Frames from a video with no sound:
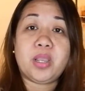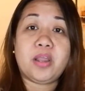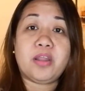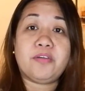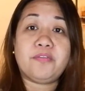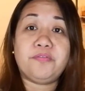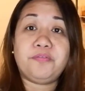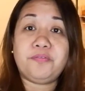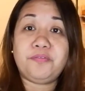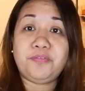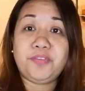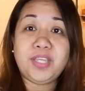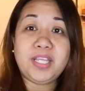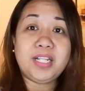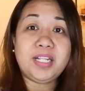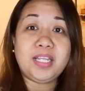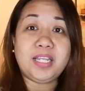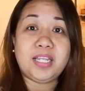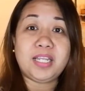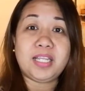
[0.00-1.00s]
are
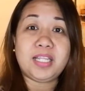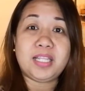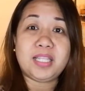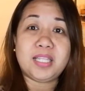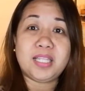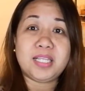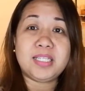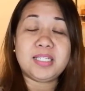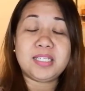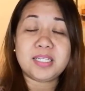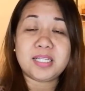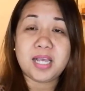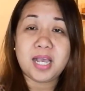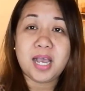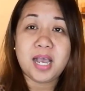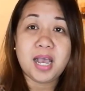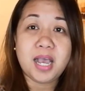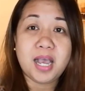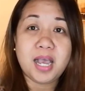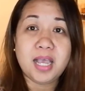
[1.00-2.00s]
feeling this
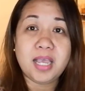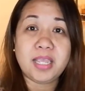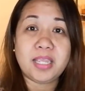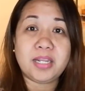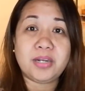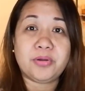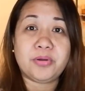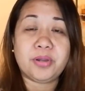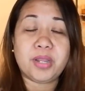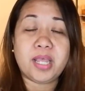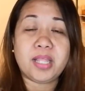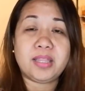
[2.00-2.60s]
kind or